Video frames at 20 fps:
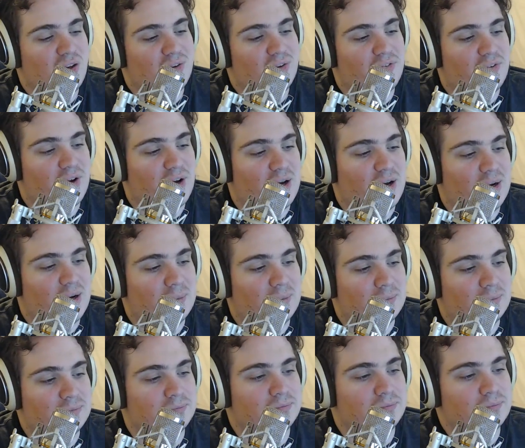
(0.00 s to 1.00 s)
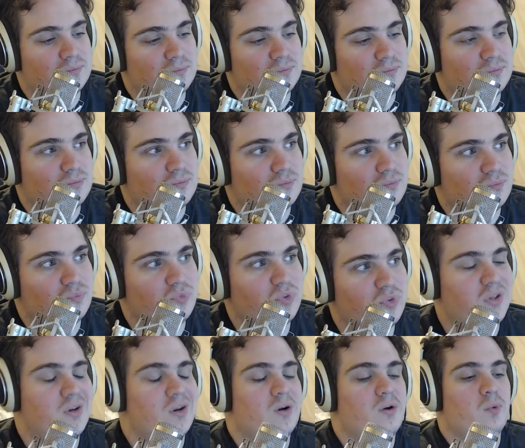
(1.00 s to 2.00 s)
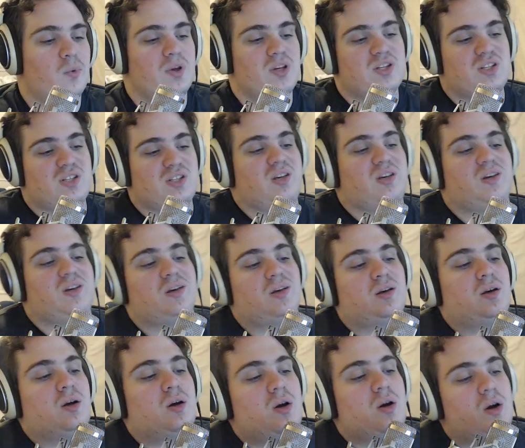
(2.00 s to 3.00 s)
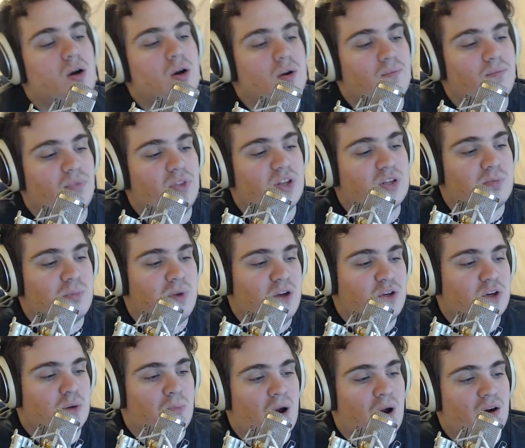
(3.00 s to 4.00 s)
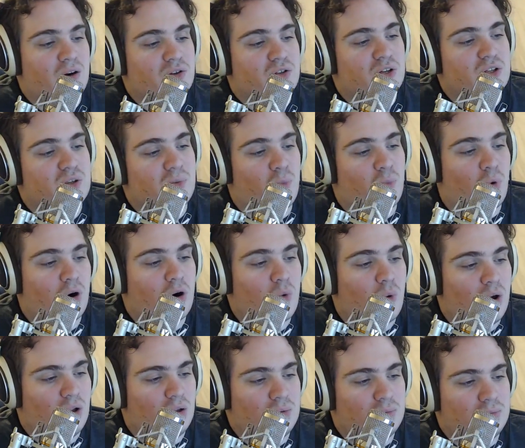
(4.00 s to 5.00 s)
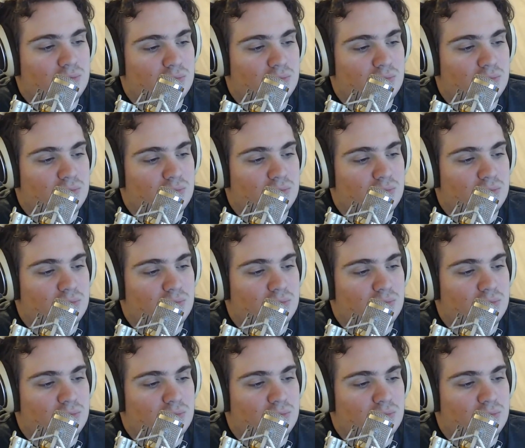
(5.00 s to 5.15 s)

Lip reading: if, we see this major minor system work well.